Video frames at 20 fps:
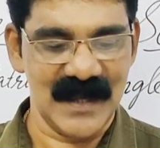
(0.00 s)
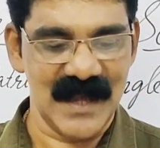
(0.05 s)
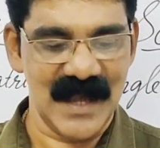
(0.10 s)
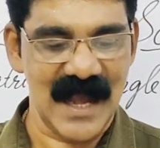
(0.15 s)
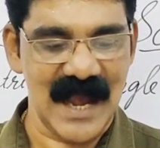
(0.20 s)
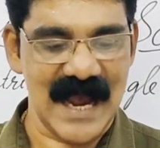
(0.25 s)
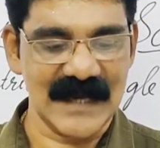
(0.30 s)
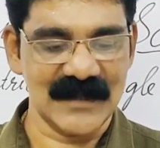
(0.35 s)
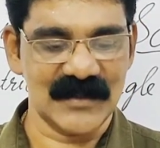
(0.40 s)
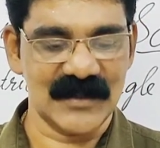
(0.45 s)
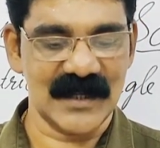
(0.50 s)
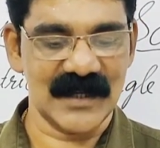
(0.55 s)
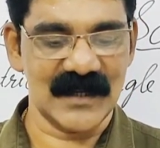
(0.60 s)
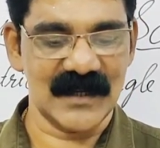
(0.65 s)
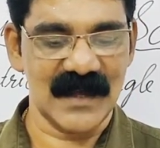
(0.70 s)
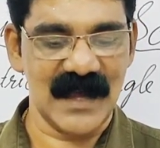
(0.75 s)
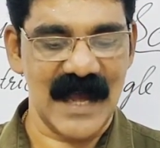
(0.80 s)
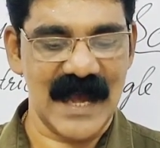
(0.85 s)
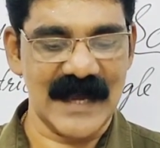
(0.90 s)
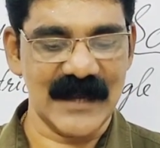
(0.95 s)
I think,
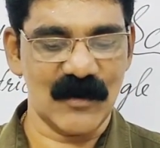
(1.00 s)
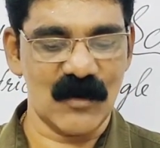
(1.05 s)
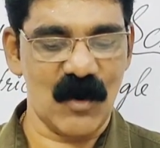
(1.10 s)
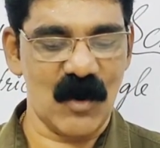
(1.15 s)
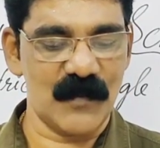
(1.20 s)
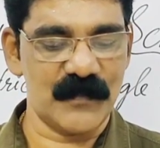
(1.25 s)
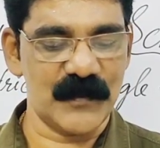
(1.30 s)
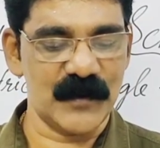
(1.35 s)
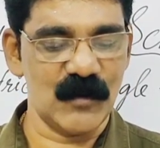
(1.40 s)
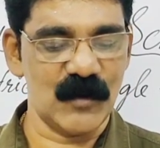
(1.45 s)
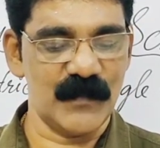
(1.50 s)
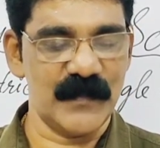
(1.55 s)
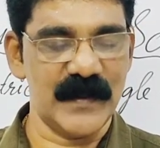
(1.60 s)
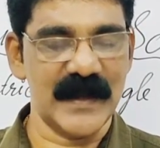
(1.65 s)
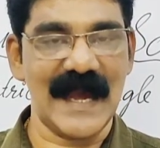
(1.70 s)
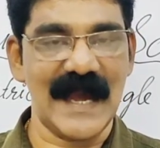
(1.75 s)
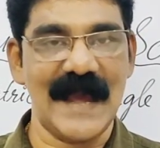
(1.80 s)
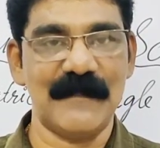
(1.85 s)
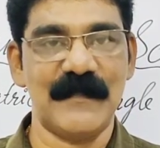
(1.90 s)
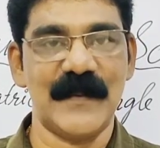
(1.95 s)
I hope you will
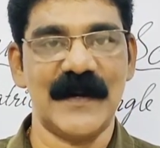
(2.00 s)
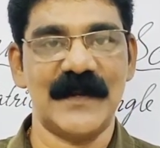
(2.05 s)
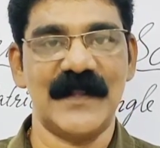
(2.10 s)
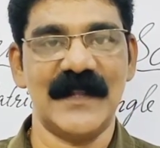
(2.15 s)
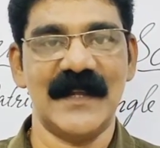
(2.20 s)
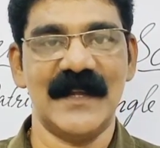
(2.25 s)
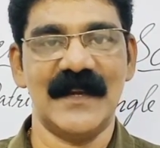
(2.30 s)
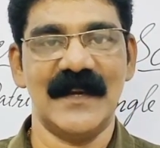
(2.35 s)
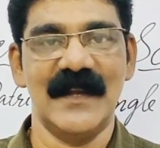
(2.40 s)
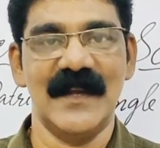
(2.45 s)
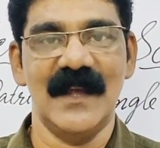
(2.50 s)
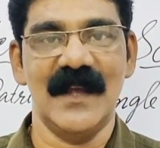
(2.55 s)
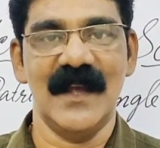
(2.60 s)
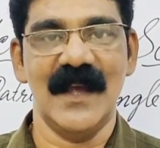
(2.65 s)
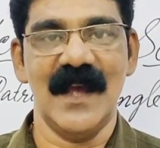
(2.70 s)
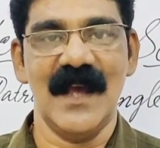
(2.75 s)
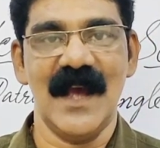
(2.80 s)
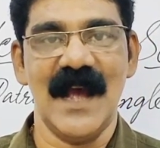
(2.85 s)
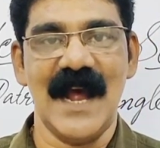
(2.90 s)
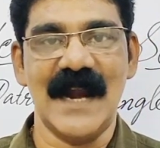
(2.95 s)
be happier there.
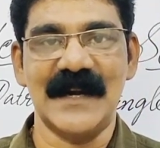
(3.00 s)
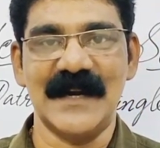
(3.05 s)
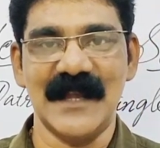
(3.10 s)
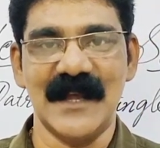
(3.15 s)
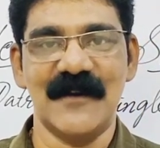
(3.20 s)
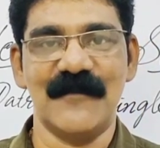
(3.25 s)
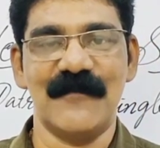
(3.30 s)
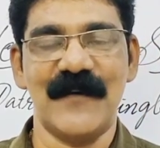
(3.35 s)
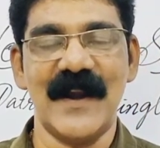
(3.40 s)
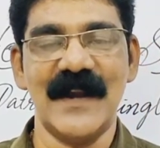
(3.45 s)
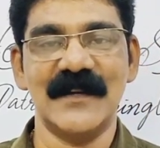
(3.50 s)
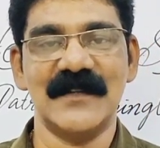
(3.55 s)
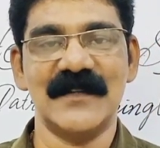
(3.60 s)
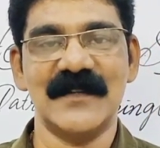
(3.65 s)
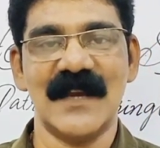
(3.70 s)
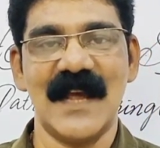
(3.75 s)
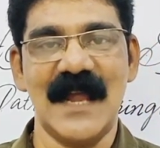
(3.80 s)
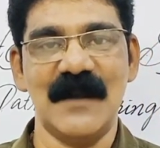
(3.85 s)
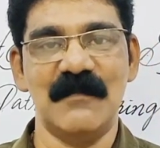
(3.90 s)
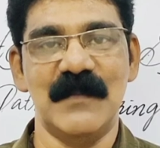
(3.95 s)
And dear friend,
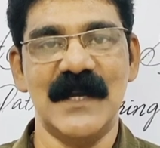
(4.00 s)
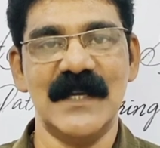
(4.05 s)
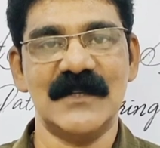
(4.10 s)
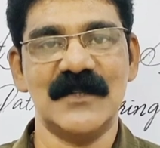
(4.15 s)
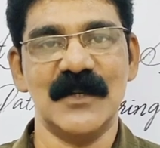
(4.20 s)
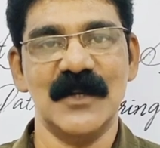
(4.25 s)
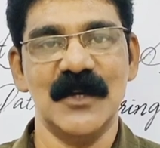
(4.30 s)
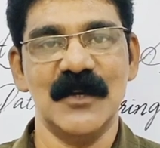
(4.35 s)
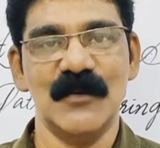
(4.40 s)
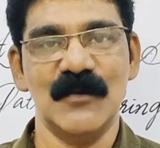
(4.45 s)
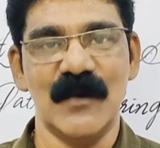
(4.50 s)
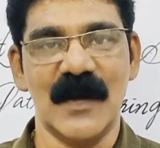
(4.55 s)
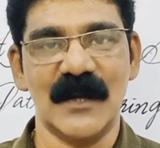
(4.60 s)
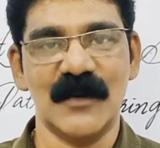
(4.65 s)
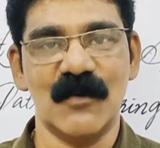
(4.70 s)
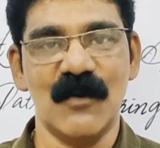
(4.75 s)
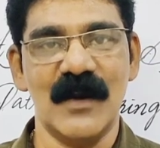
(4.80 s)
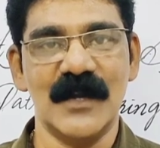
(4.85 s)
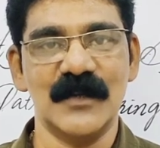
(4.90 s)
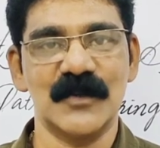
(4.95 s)
Albert, you are
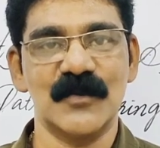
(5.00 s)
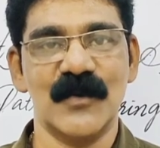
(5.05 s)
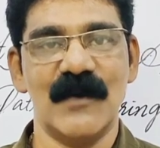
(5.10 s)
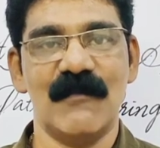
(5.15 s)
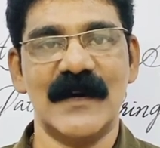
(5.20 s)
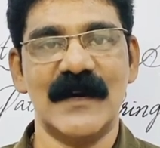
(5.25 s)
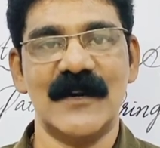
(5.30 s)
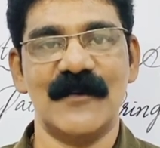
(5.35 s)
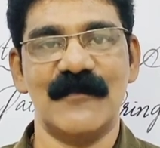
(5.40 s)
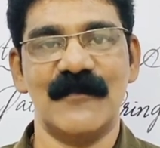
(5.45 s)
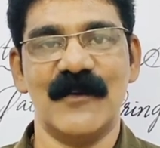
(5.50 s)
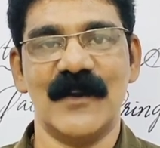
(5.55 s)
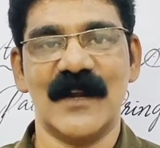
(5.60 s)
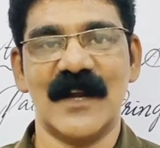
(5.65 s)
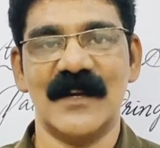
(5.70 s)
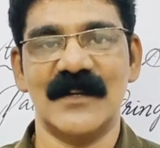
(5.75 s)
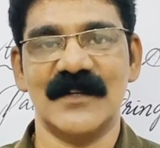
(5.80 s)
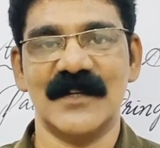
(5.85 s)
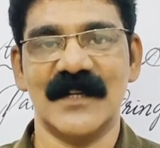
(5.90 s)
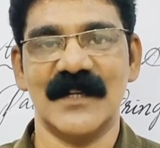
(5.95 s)
going to a wonderful
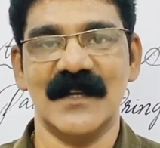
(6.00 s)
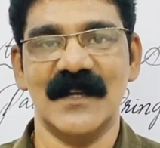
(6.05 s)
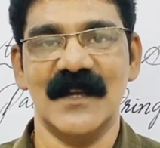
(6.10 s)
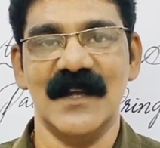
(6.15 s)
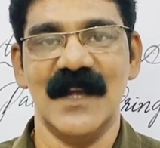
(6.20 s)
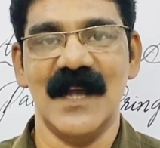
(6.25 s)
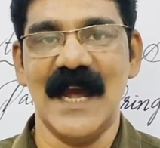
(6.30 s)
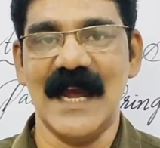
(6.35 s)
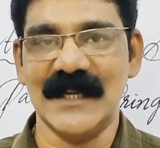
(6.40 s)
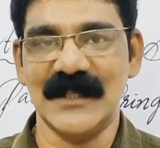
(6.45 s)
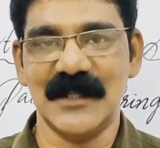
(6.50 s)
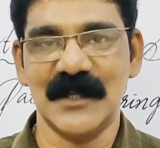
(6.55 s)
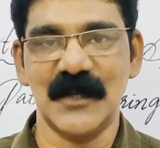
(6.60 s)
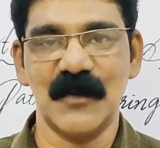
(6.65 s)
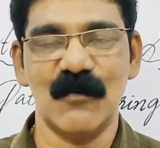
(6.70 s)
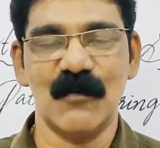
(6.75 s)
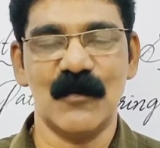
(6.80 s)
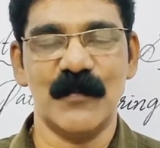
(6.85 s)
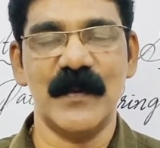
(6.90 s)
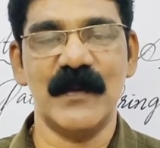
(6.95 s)
country. I think
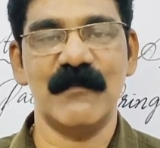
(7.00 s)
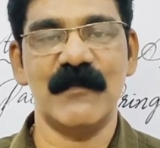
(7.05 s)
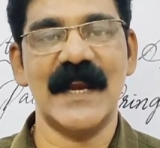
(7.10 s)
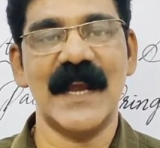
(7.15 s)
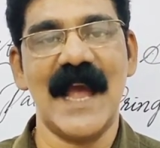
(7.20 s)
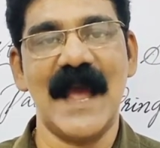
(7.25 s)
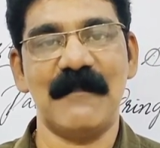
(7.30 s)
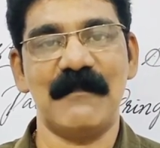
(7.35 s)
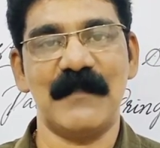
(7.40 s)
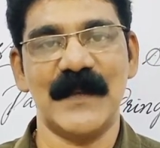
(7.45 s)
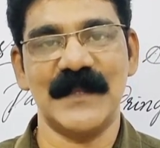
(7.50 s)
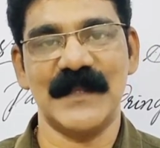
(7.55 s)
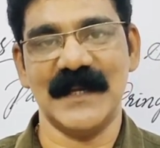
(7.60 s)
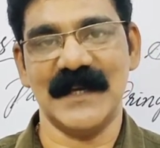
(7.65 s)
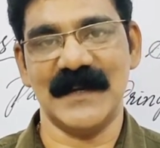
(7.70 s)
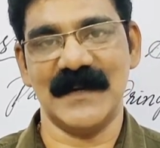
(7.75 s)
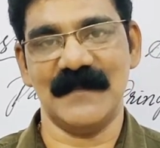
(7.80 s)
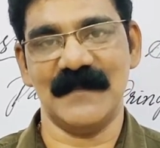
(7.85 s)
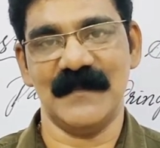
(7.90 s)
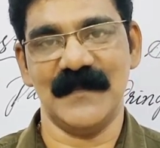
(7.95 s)
you will be very happy
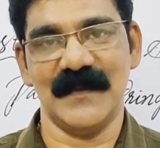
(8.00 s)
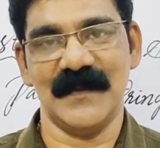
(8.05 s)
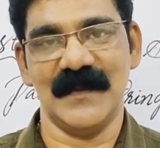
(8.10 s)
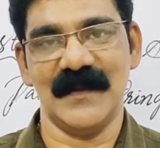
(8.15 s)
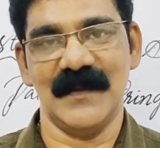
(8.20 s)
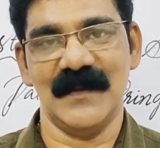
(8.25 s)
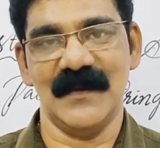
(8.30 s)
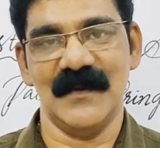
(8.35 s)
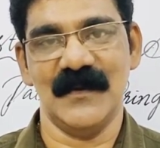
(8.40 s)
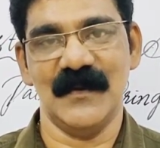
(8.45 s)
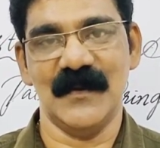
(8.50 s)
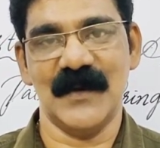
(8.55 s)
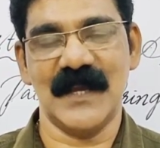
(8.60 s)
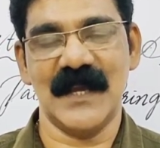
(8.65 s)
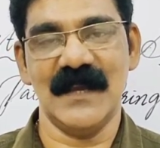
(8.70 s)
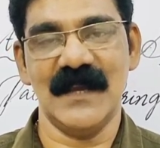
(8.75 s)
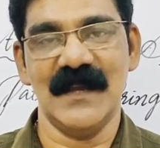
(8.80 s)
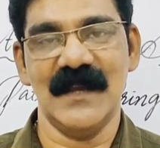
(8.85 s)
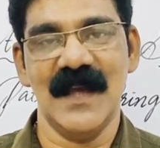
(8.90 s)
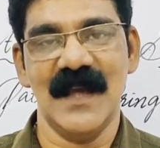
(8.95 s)
there.
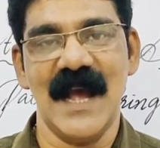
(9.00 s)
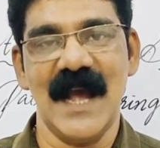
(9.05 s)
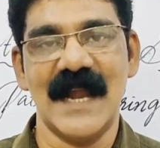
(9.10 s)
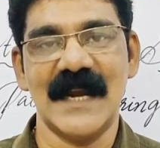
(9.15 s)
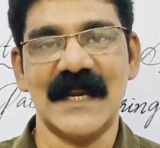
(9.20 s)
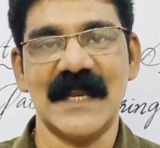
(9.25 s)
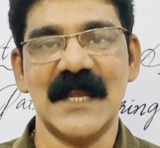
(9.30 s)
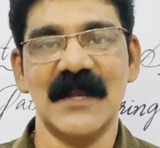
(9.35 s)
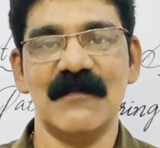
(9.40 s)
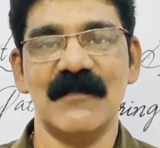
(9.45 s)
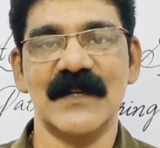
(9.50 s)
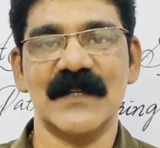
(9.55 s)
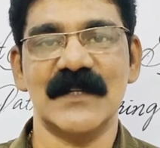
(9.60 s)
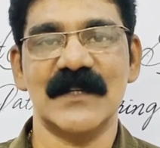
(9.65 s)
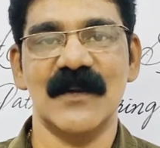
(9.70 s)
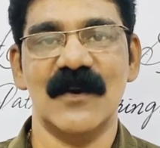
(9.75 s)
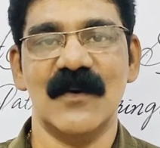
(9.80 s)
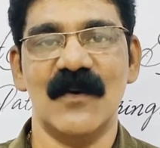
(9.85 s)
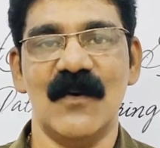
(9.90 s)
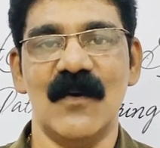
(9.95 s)
Okay? And he
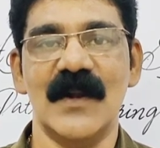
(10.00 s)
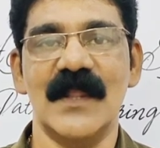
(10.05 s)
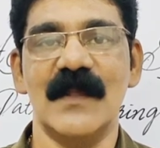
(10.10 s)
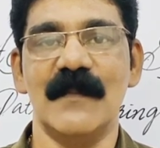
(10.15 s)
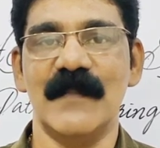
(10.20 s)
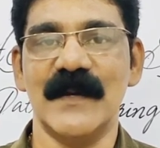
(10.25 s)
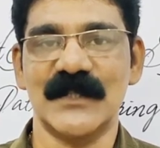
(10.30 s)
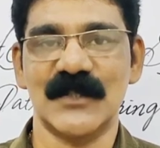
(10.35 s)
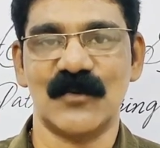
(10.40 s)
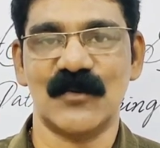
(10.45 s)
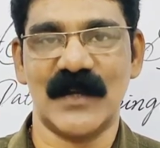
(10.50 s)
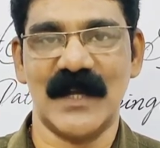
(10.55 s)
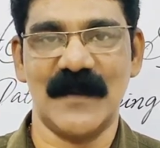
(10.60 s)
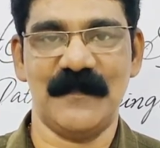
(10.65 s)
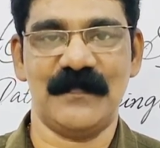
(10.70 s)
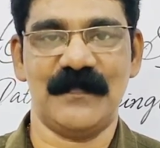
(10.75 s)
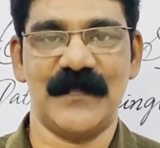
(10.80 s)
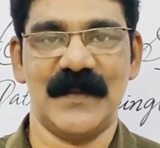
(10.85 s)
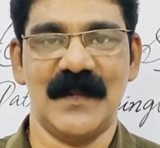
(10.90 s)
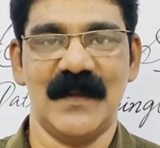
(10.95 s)
wished all the best to
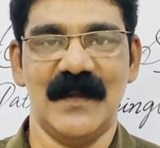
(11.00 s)
him.